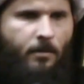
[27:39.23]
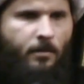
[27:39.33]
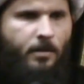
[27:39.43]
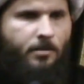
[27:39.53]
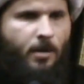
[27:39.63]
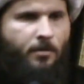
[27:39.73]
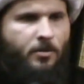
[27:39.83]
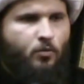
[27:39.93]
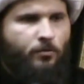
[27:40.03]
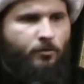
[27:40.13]
The imam
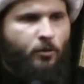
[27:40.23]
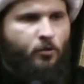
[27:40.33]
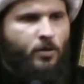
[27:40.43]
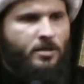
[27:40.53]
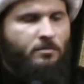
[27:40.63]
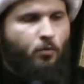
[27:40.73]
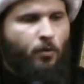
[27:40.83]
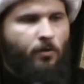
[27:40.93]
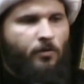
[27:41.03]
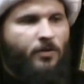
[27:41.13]
is referred to as
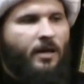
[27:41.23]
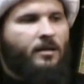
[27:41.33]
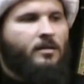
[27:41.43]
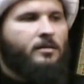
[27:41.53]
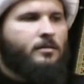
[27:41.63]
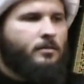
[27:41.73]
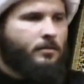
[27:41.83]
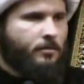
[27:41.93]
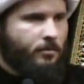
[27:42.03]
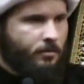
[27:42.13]
mudtar.
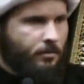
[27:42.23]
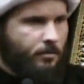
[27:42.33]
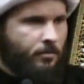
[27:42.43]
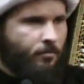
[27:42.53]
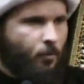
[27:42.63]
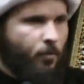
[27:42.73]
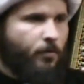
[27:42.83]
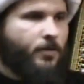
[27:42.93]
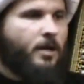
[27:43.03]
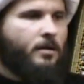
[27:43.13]

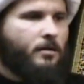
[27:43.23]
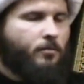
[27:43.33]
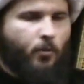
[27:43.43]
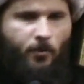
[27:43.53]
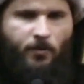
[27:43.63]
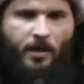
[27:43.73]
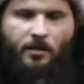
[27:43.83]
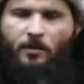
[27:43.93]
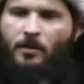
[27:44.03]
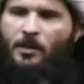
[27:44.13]
Mudtar.
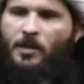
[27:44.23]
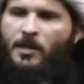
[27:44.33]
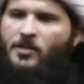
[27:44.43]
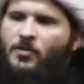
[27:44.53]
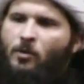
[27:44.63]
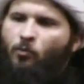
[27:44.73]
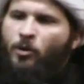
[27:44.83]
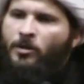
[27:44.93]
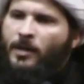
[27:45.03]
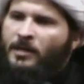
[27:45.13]
Mudtar is
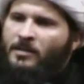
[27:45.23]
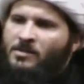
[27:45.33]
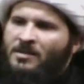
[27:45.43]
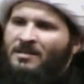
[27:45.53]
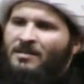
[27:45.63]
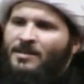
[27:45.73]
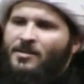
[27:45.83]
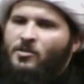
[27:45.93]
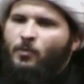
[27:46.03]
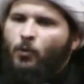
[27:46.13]
someone that is in
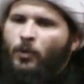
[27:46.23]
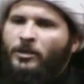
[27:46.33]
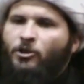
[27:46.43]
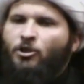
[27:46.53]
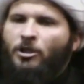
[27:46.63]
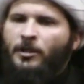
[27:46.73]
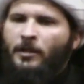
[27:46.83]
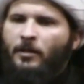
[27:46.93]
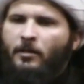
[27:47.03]
desperation.